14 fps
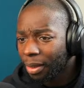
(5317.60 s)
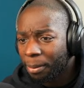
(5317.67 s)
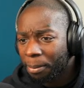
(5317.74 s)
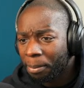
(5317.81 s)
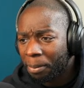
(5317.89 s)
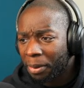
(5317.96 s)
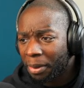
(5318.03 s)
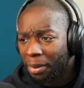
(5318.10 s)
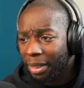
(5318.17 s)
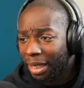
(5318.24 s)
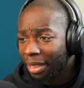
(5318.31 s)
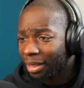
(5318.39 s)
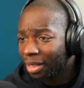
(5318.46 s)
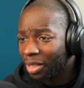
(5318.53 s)
But
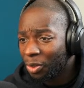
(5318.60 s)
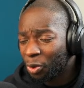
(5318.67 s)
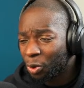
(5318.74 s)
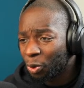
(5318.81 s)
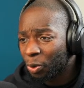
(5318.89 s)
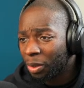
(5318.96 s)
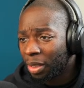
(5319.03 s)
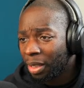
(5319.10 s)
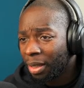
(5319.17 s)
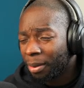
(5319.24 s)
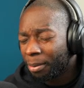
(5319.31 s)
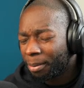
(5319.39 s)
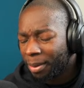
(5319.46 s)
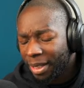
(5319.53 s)
yeah, as usual,
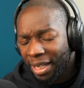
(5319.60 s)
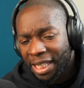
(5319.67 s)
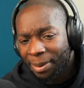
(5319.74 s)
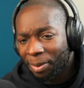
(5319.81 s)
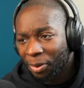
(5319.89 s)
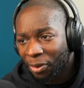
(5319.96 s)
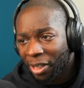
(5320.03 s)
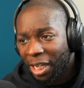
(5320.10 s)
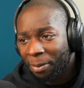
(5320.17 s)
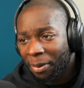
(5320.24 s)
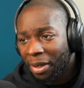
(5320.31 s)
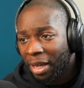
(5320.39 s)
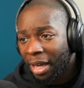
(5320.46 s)
please subscribe.